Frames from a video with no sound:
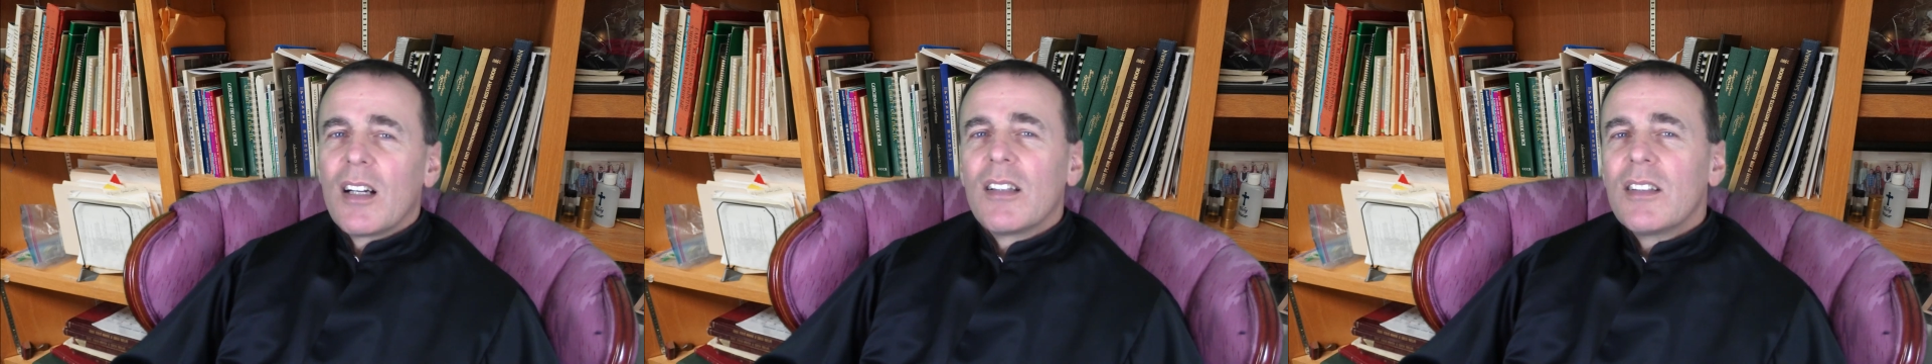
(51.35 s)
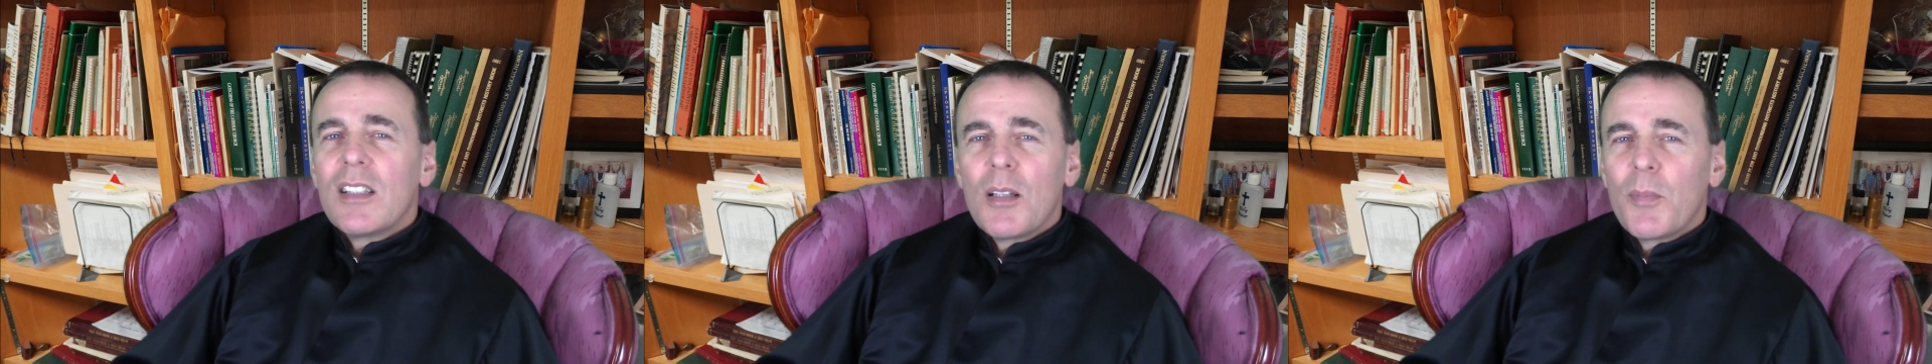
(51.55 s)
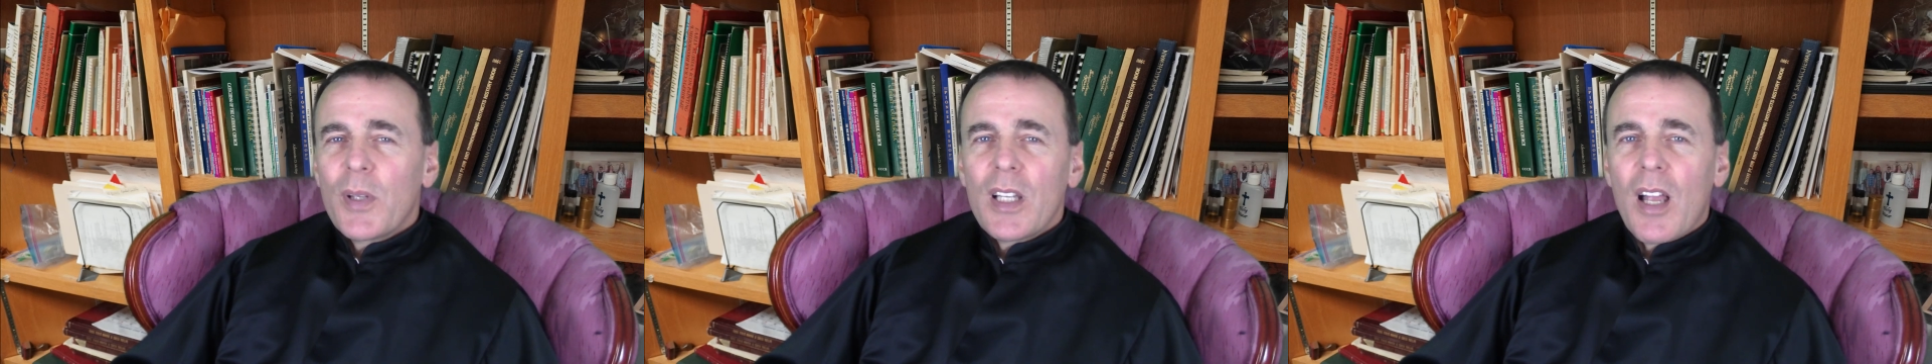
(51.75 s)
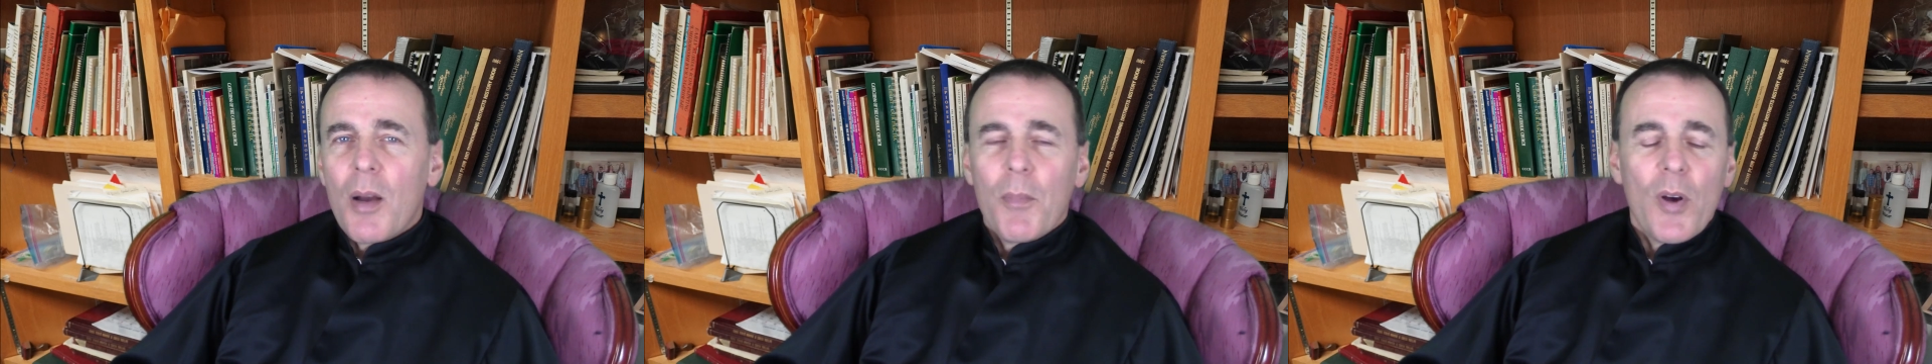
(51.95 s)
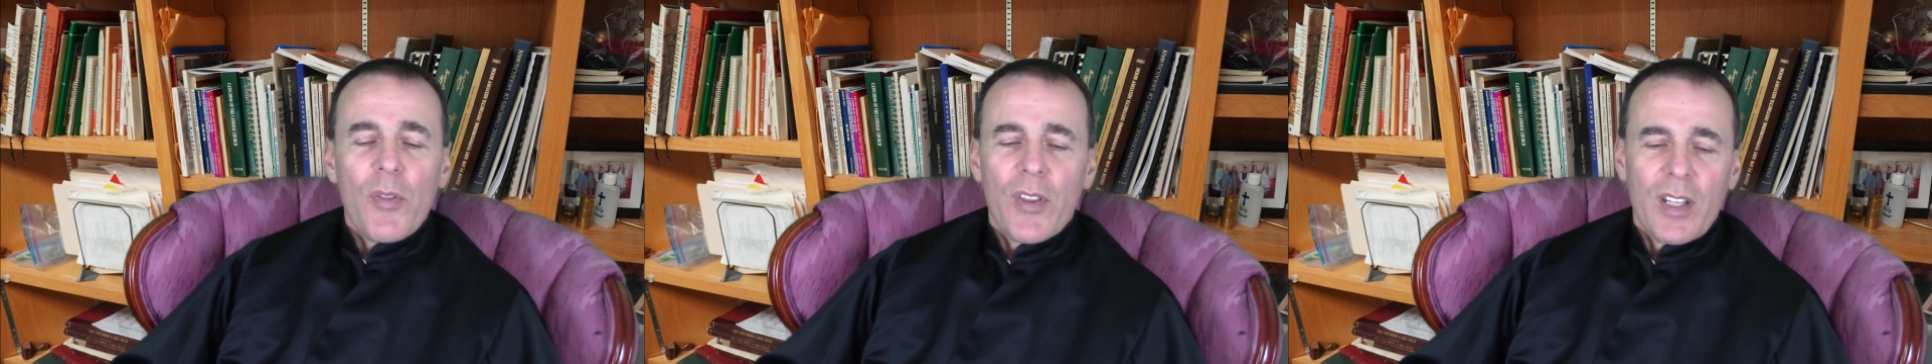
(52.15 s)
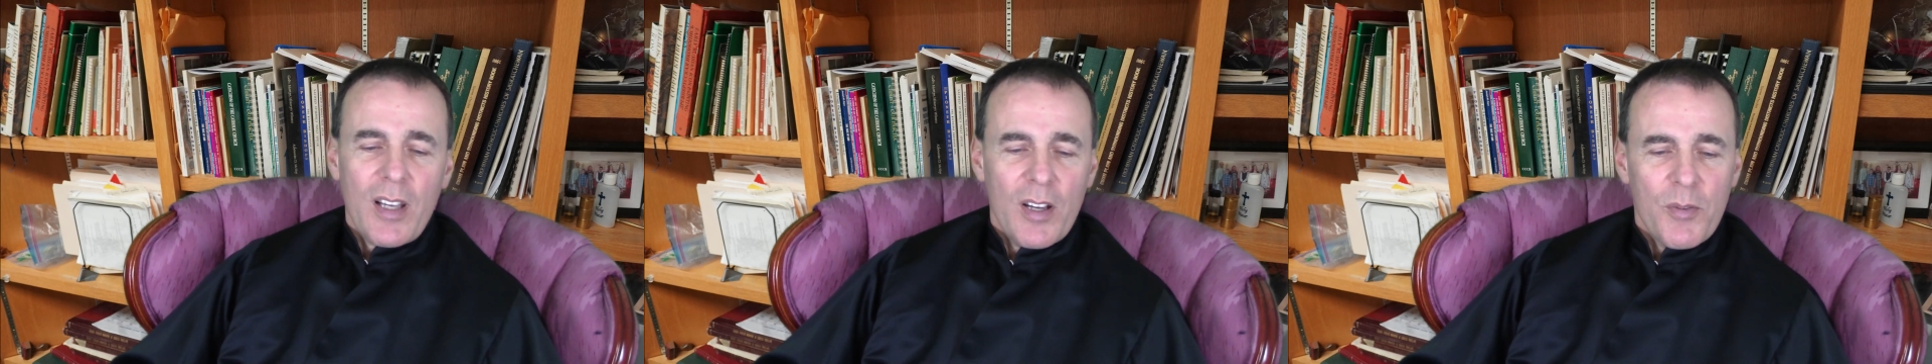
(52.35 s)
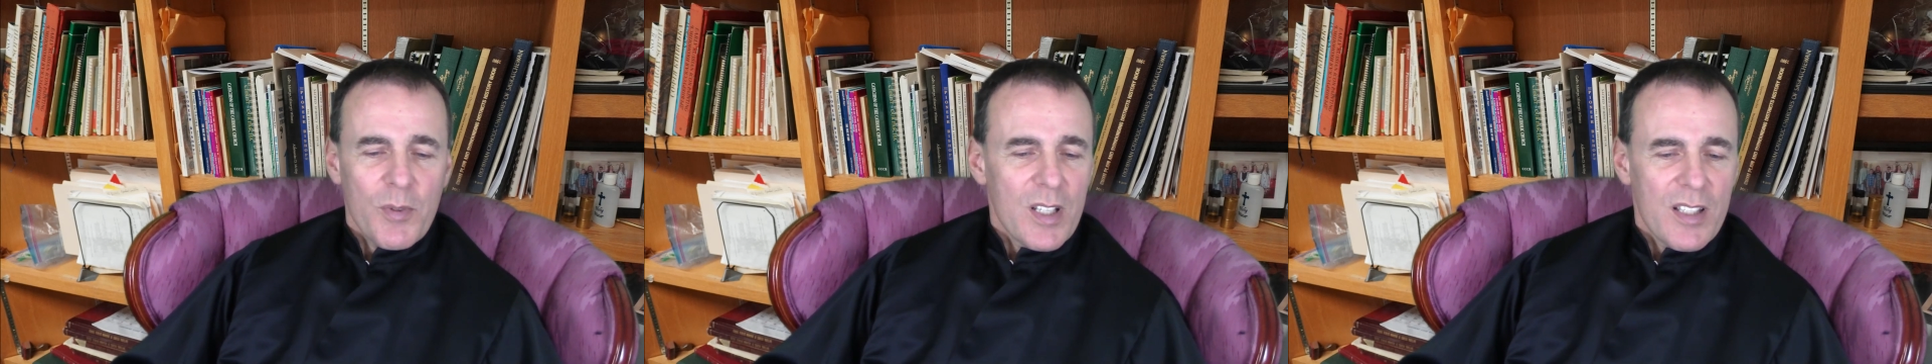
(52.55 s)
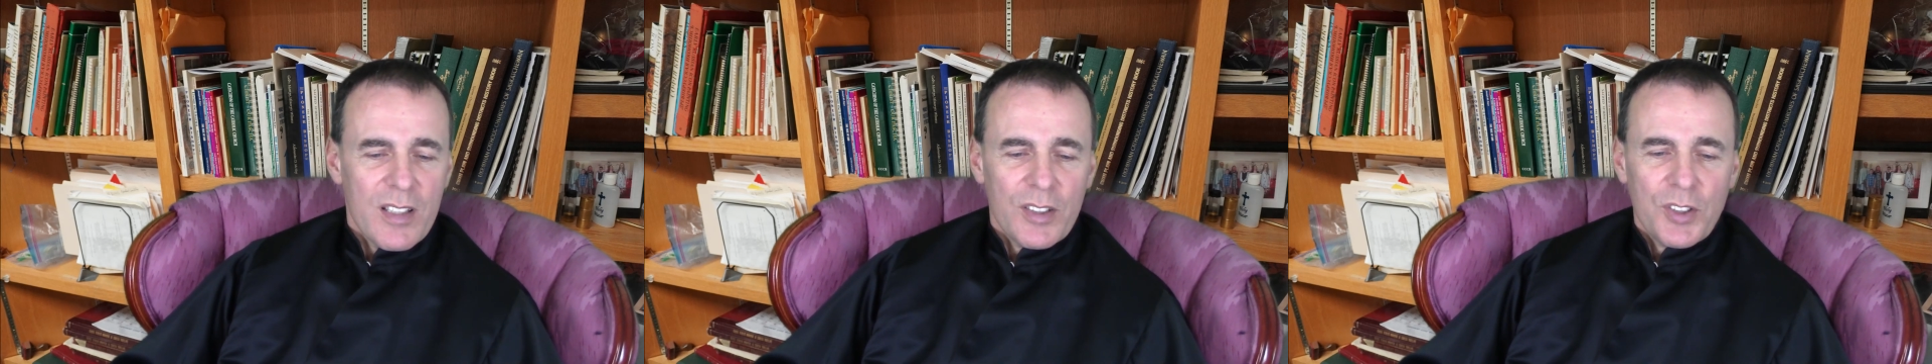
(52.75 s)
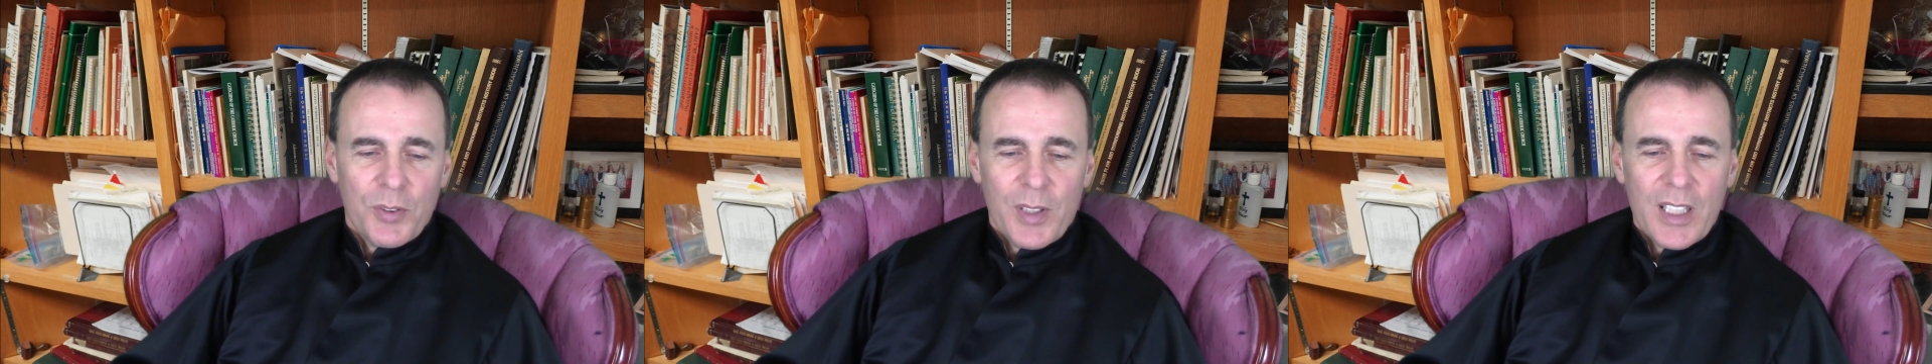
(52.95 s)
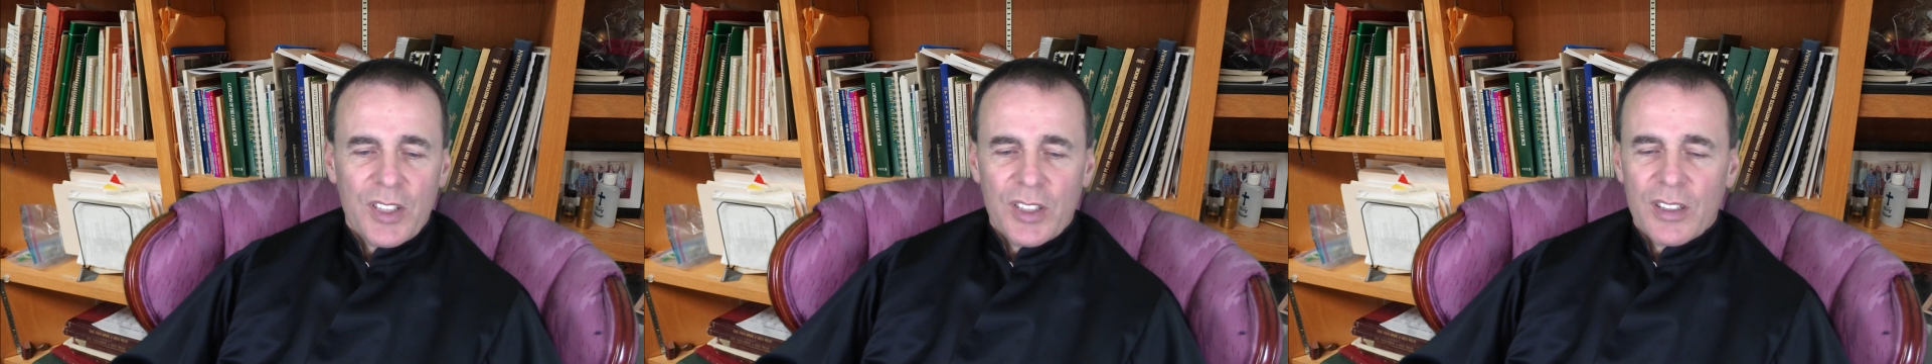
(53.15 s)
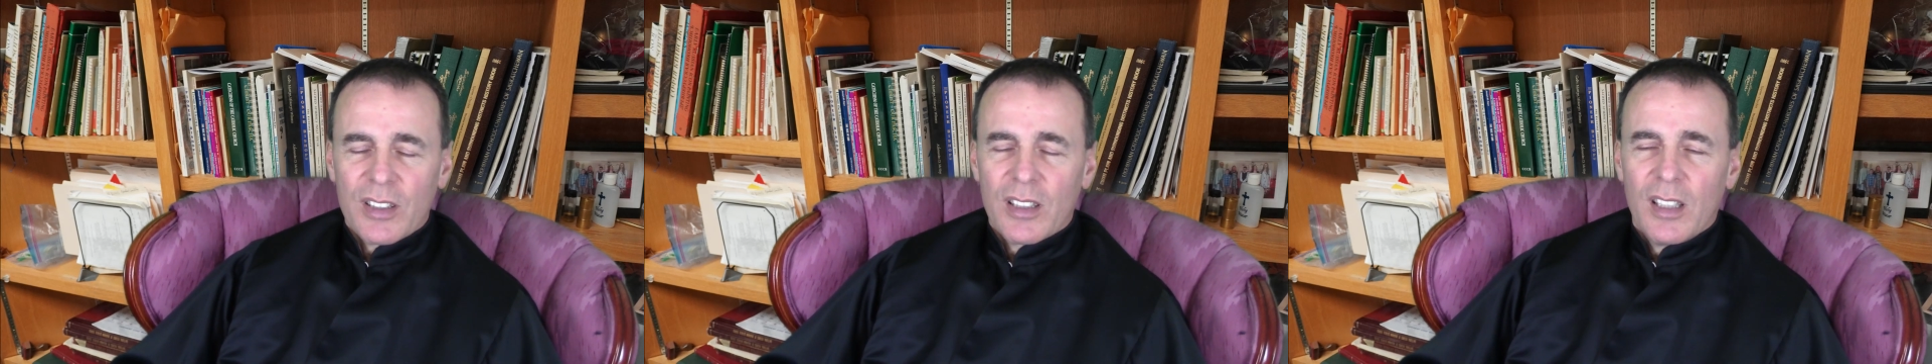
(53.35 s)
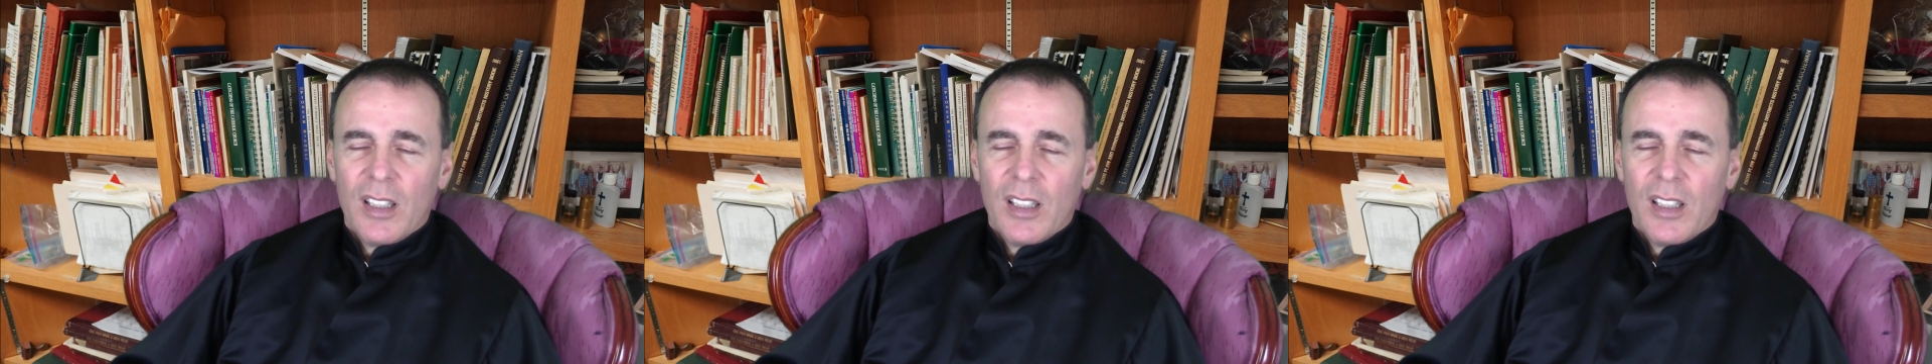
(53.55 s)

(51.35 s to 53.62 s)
a little bit about the Cudworth situation.